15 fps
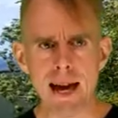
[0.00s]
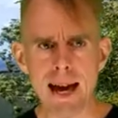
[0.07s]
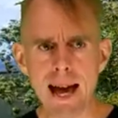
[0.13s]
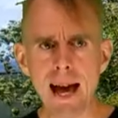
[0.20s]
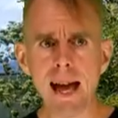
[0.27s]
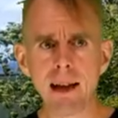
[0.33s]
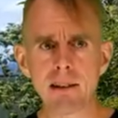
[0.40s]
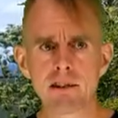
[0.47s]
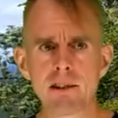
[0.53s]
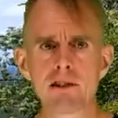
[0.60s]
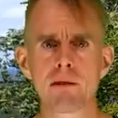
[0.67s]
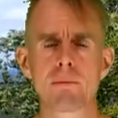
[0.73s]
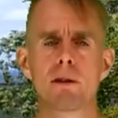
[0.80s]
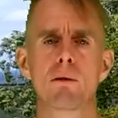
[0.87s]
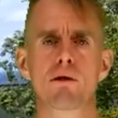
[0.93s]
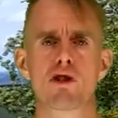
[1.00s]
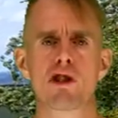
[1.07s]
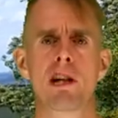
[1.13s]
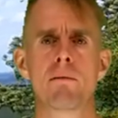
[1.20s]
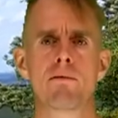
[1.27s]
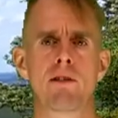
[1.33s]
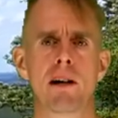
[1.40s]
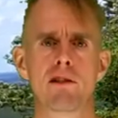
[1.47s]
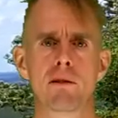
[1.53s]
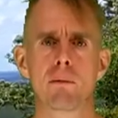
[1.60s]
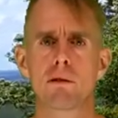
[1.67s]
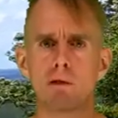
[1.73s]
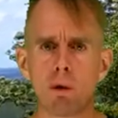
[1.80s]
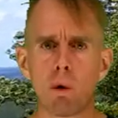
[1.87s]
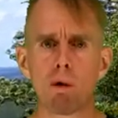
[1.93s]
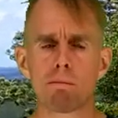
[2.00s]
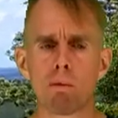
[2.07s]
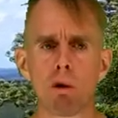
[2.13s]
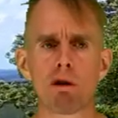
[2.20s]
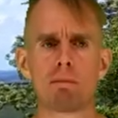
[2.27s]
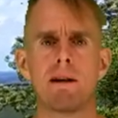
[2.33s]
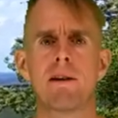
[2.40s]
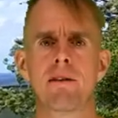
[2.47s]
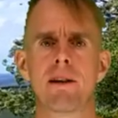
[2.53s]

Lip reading: X is something called a shape factor. We'll talk more about